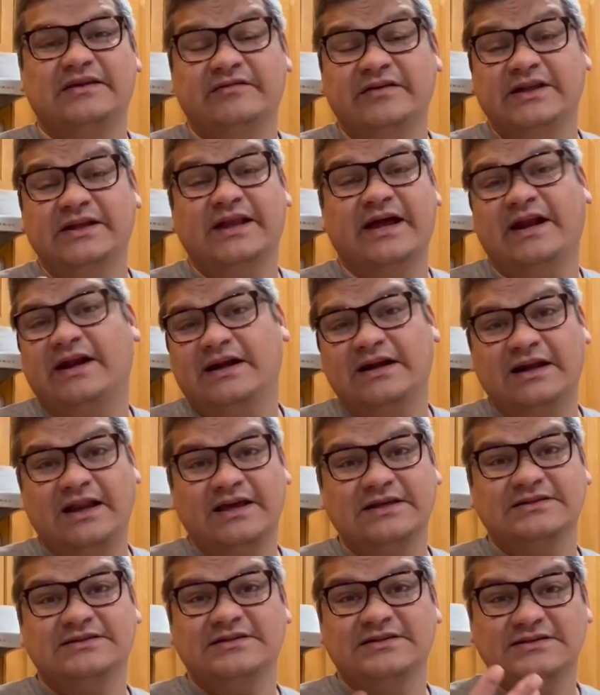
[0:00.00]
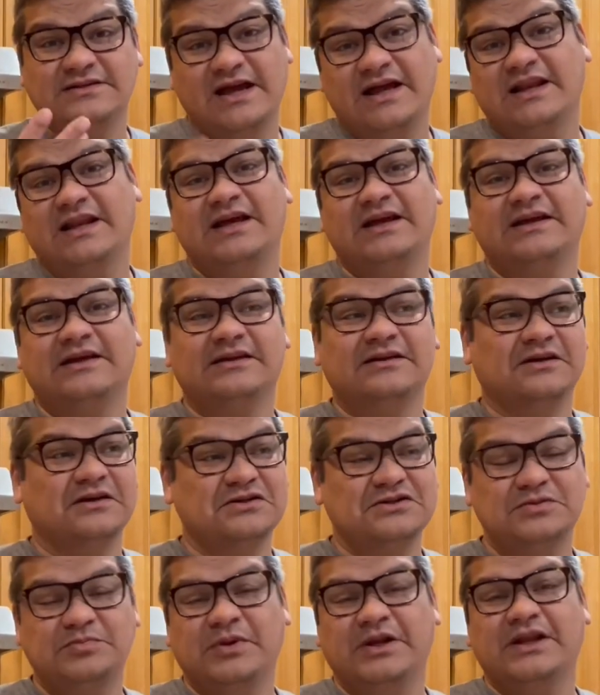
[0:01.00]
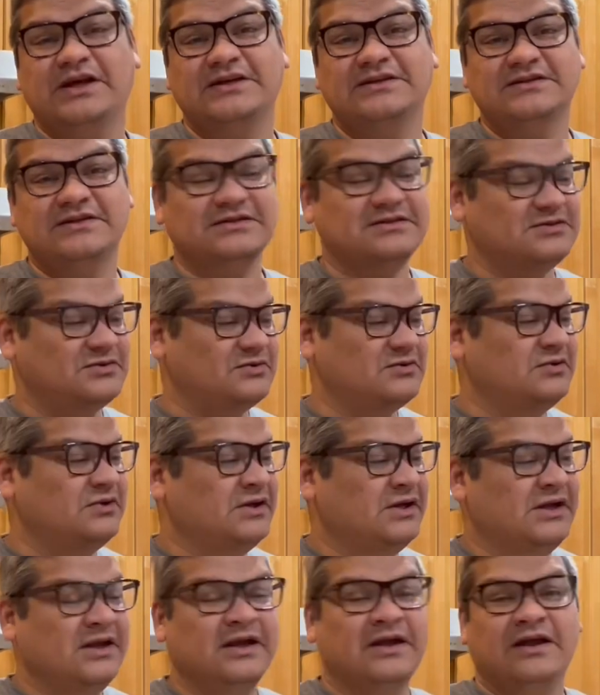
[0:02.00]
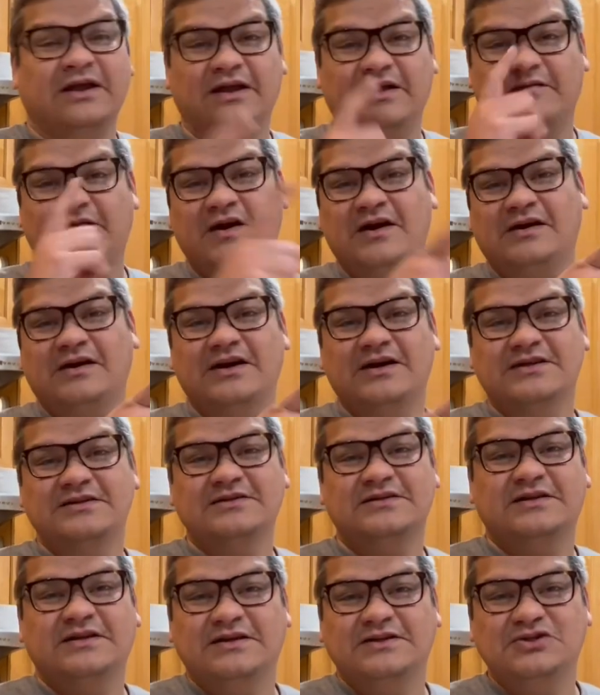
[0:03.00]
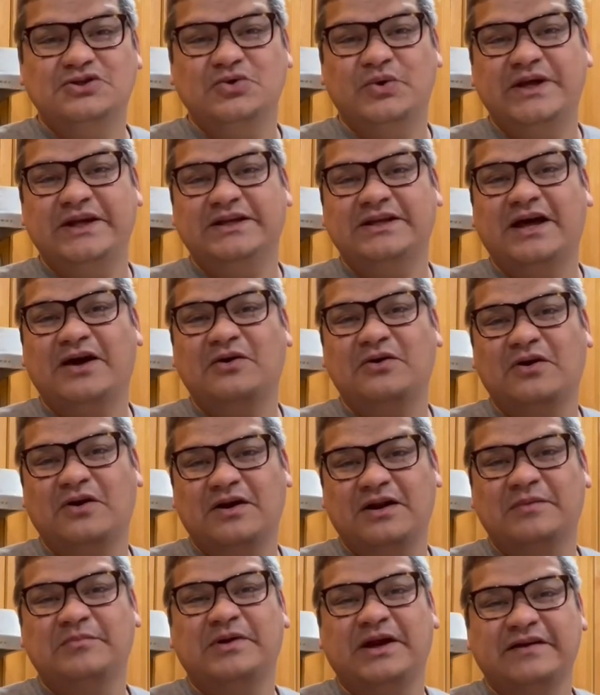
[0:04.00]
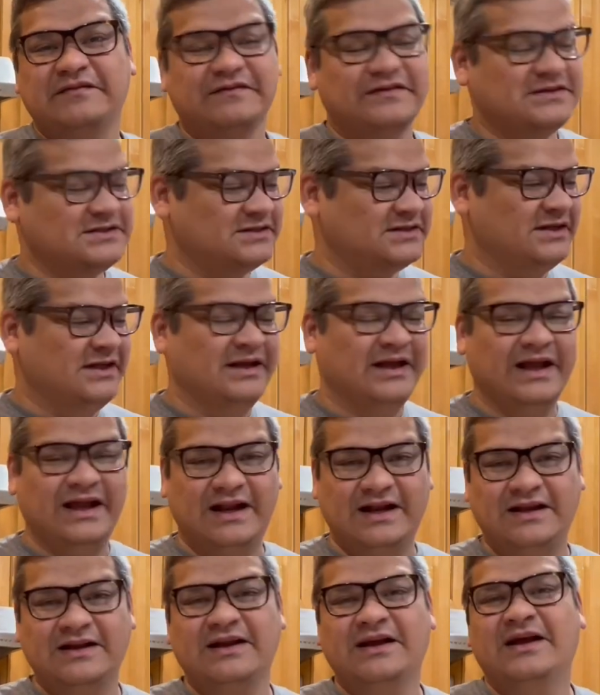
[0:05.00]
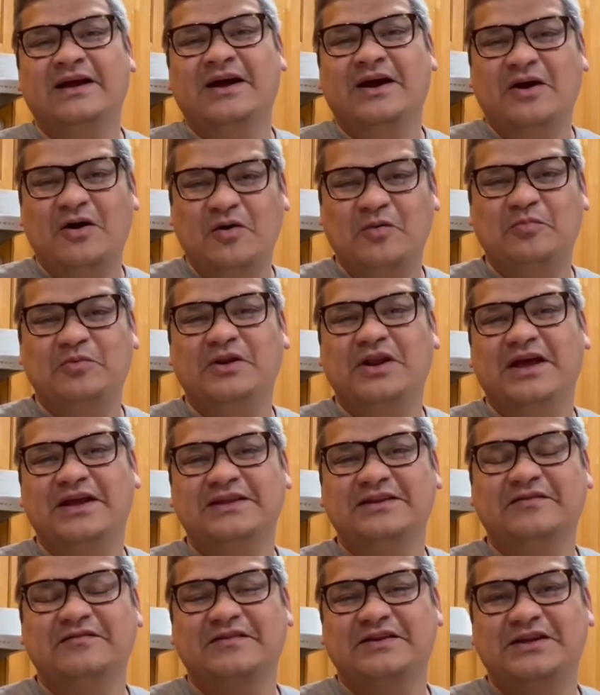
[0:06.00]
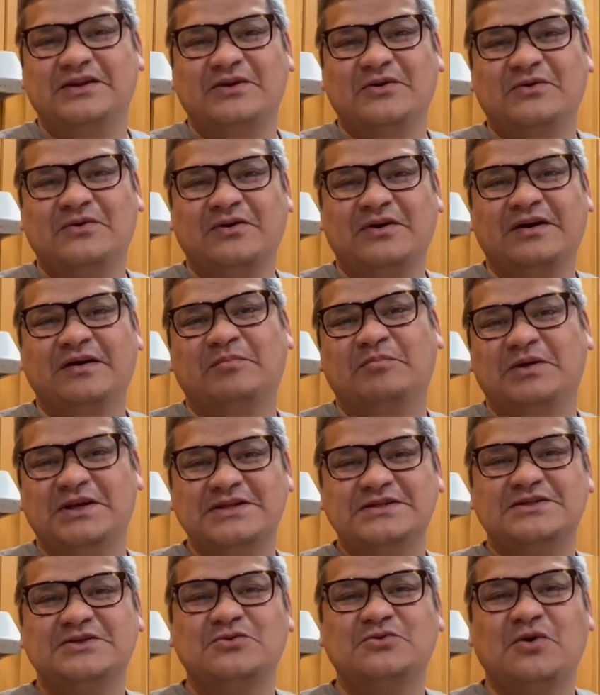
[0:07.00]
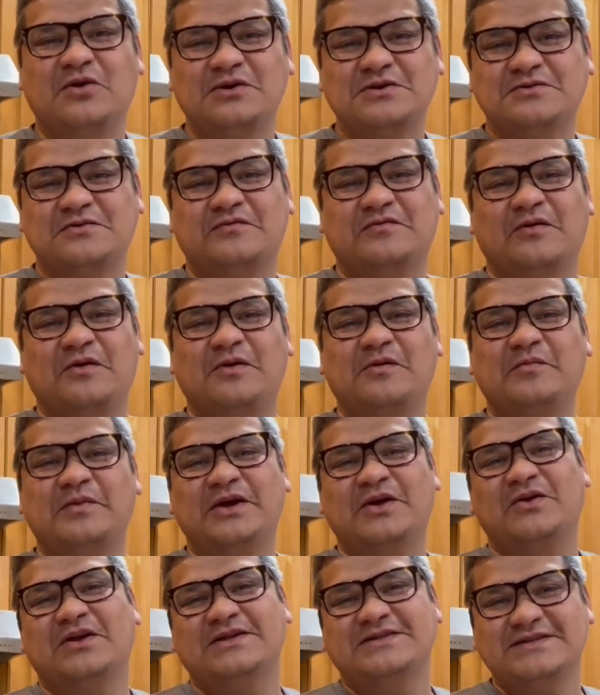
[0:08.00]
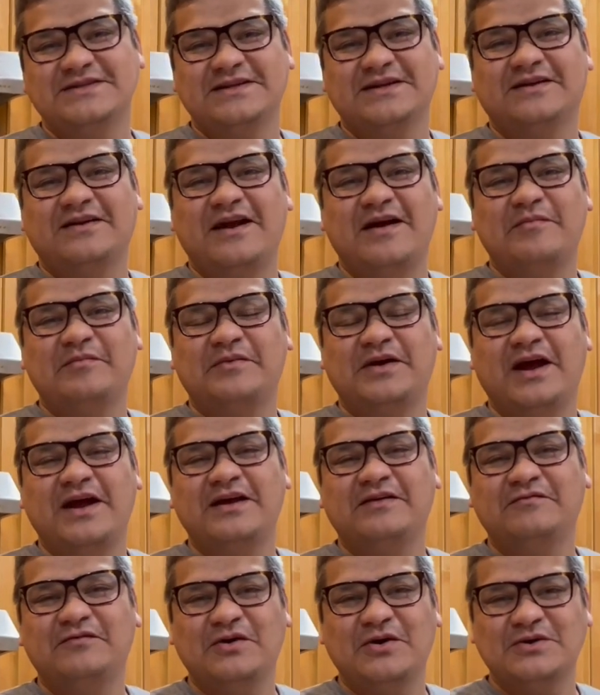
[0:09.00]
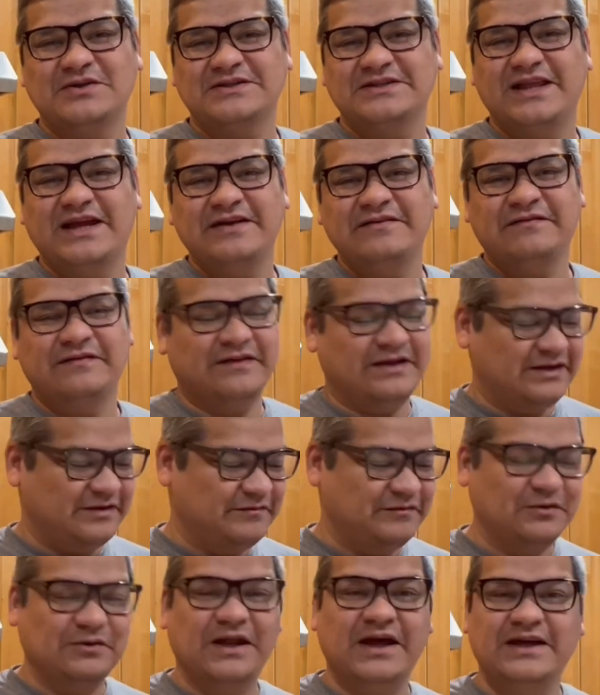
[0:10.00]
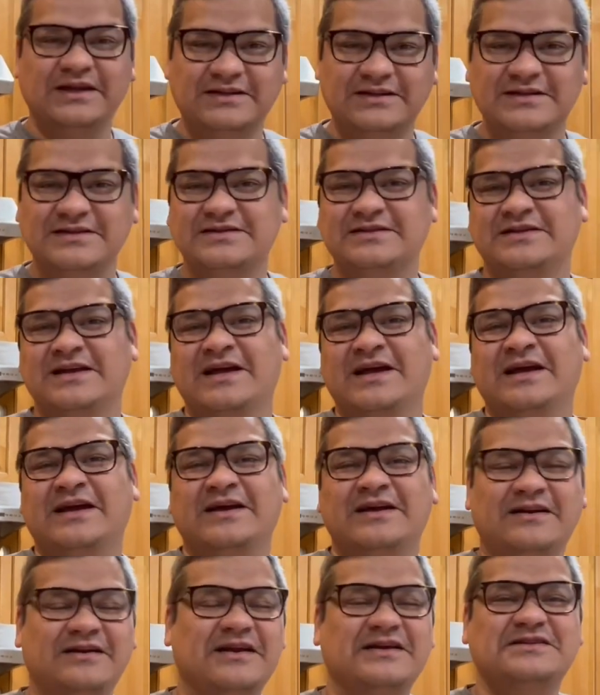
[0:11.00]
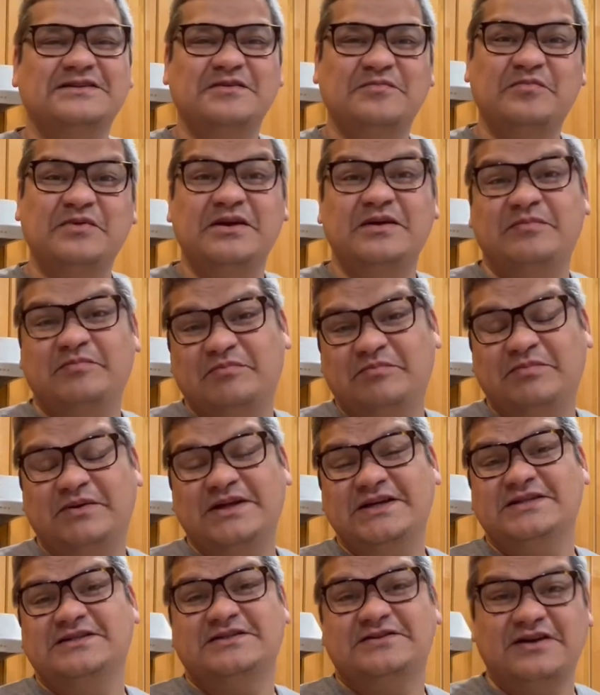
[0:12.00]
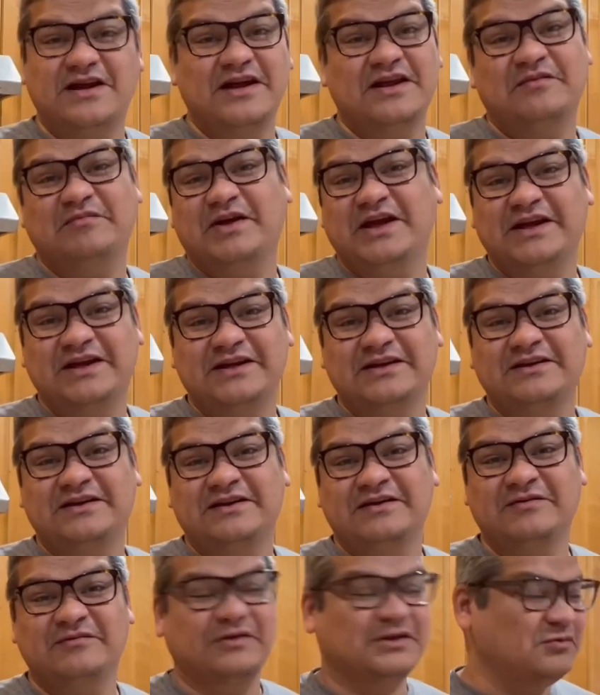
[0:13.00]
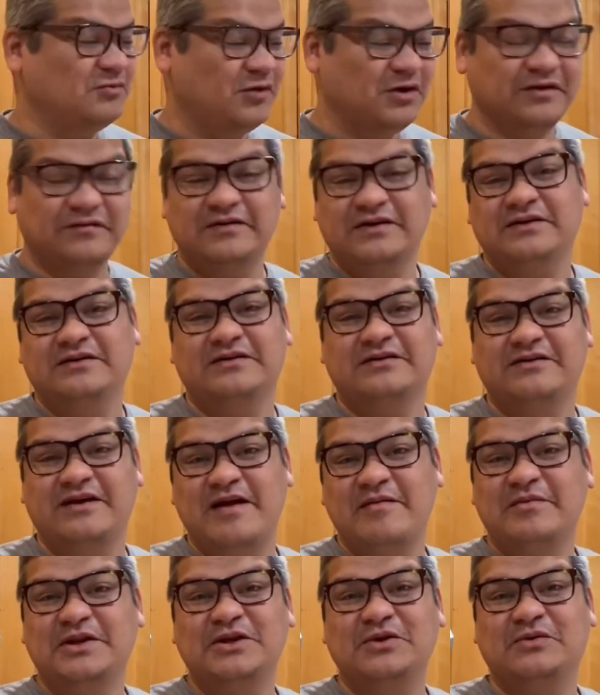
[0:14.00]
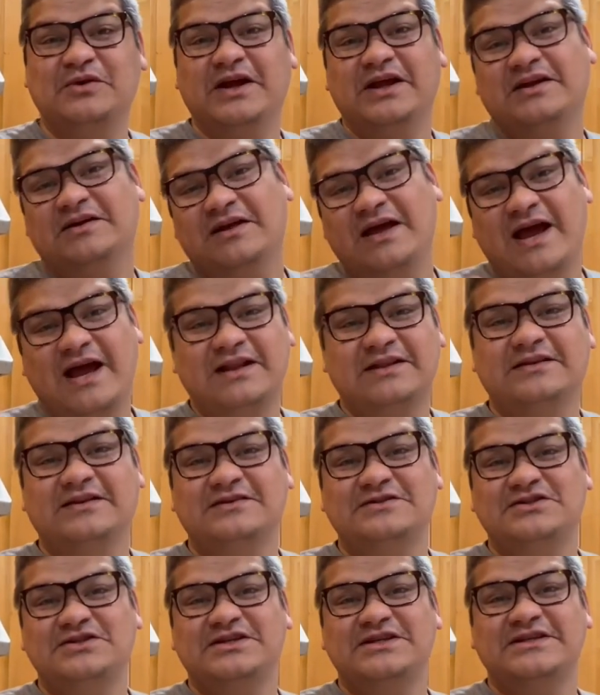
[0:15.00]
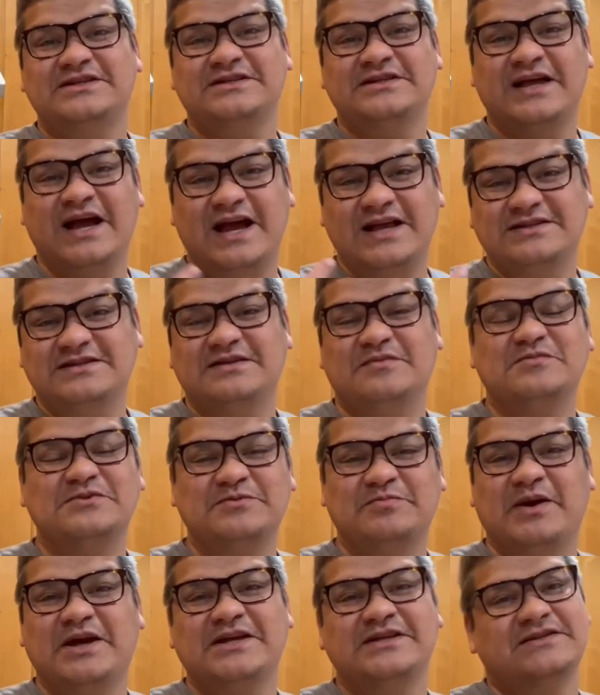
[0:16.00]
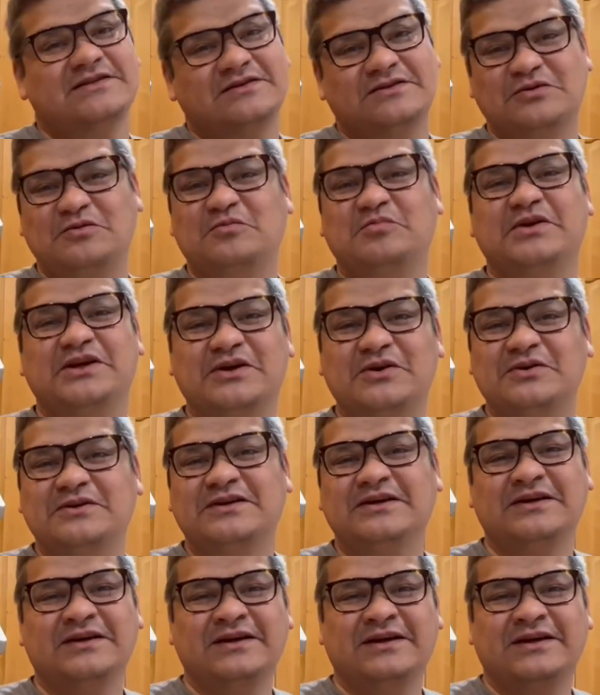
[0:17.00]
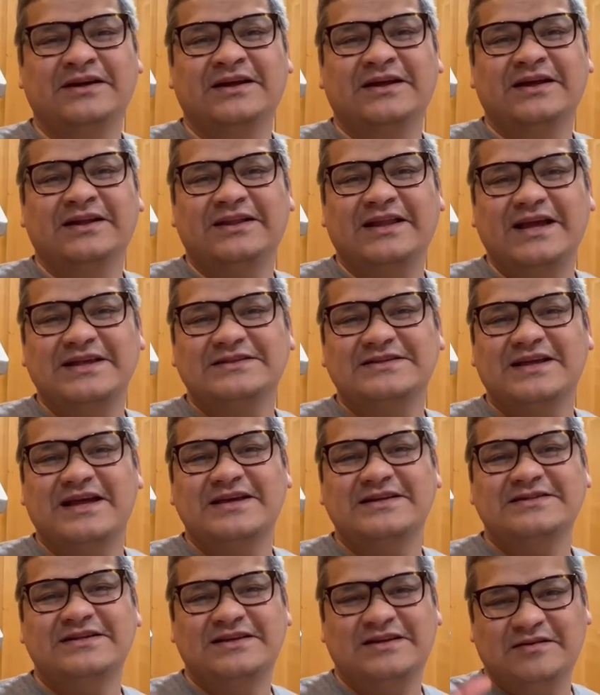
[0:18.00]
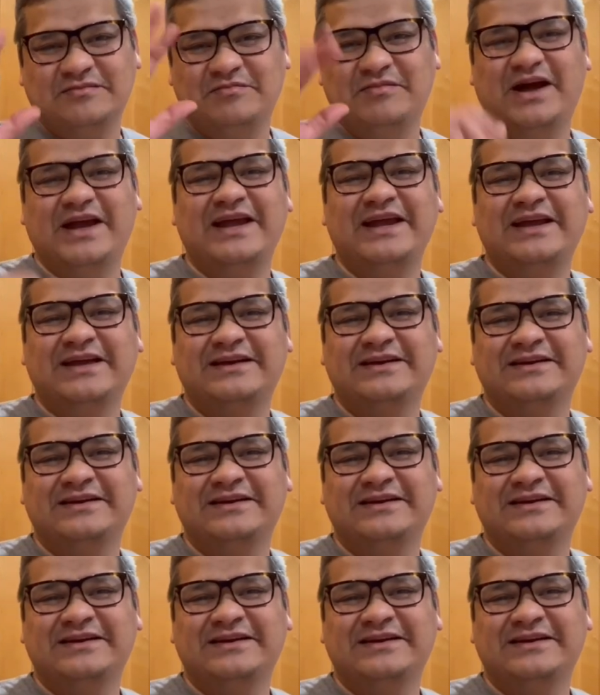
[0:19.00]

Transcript: Even Darren likes this, I like it, Karishma likes it. So Ivanka's chewing down on her breakfast and hope you like the video. Please do also follow me on Instagram, Ryan Vlogs Life. And if you like this recipe, please try and make it with whatever ramen you get. Add the cheese, add some spice, you'll be good. Thanks guys, bye.